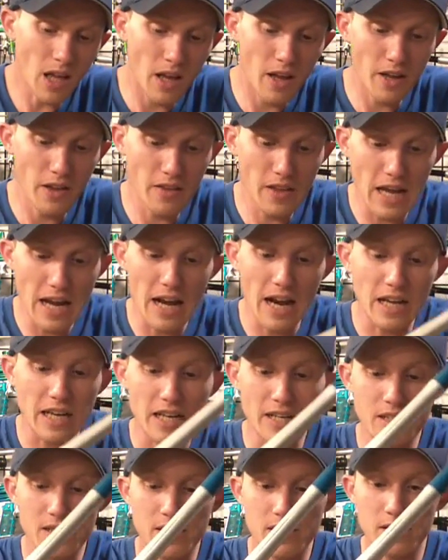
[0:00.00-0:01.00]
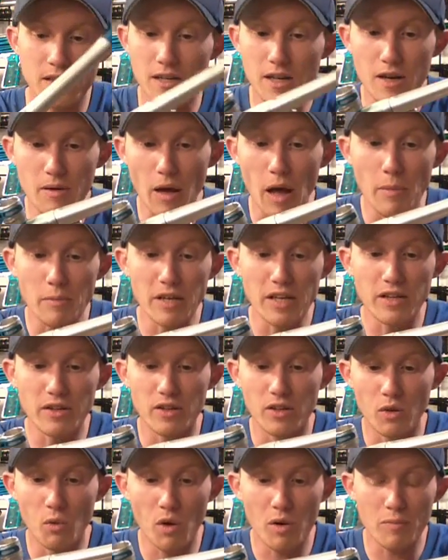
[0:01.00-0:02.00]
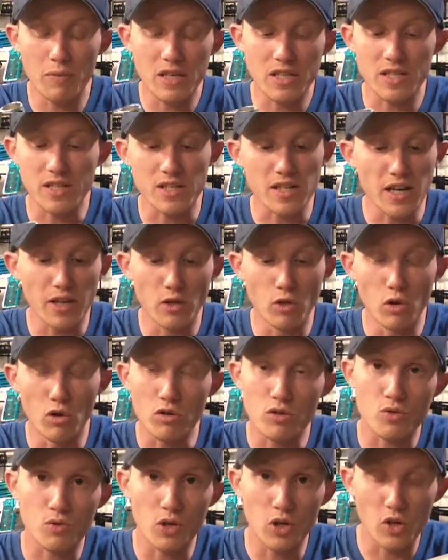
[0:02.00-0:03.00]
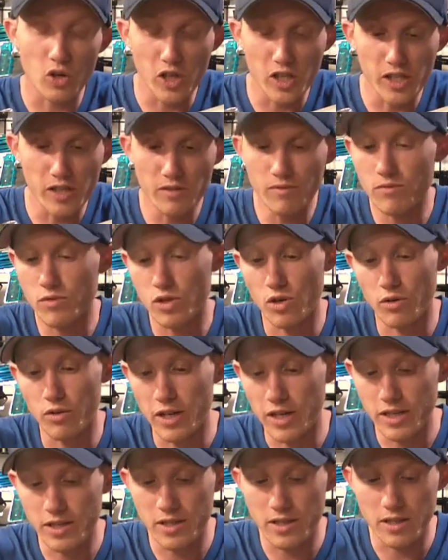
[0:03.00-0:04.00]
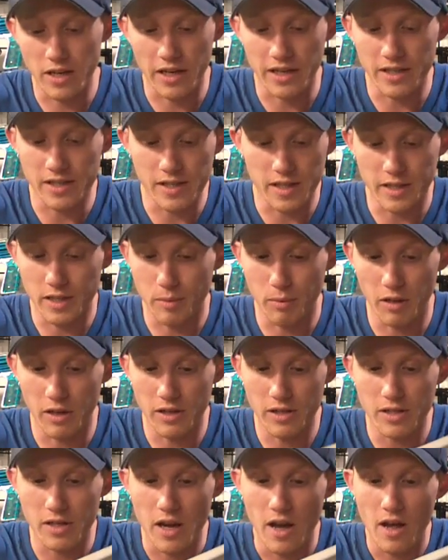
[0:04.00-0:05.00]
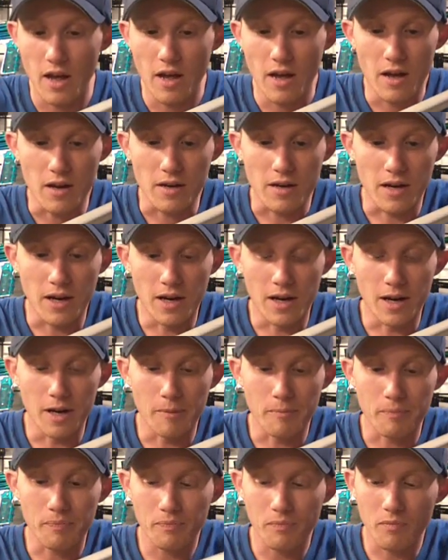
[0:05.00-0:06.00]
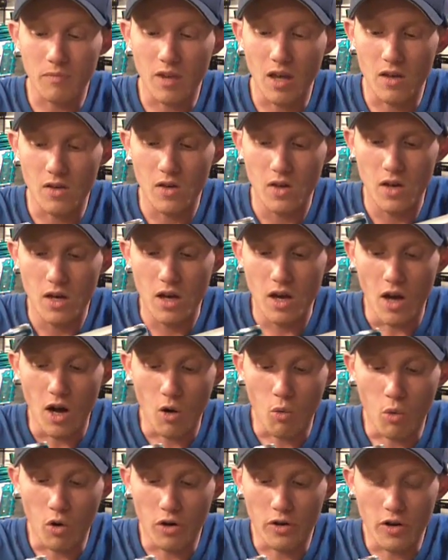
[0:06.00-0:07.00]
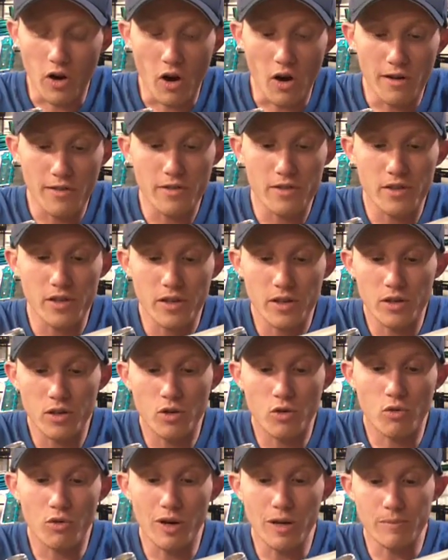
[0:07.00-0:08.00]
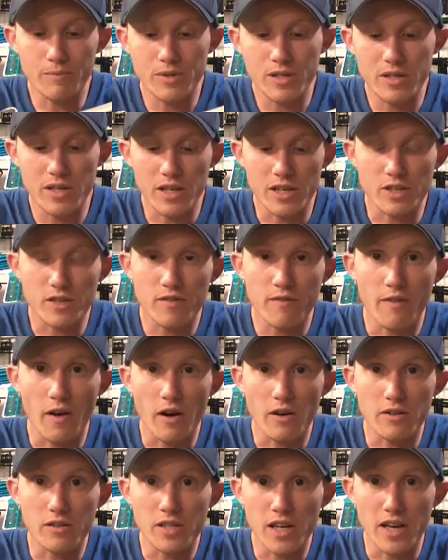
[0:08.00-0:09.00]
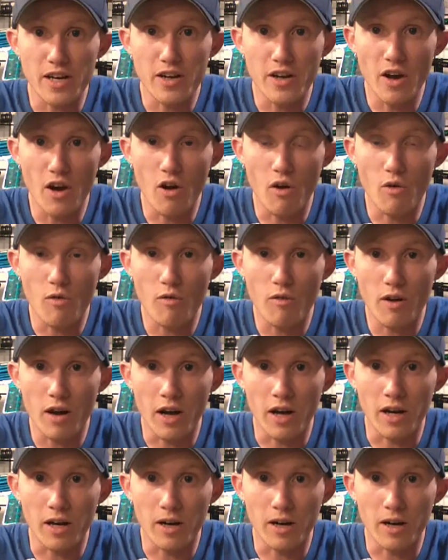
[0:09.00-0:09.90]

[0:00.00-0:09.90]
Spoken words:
other than that, I guess, the one-piece design looks real clean, so I guess that's a plus. A word on the grips. As far as I know,